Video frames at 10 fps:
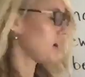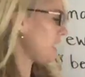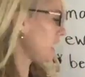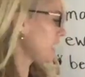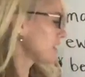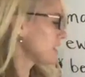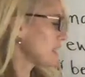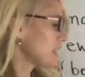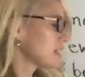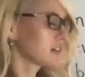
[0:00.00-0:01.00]
I
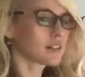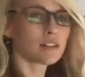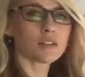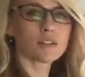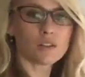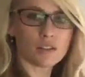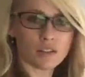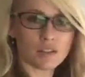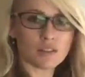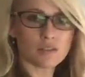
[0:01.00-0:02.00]
like
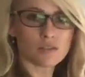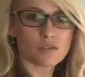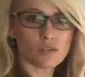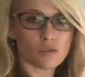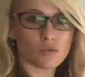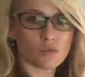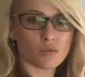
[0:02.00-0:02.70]
cookies too.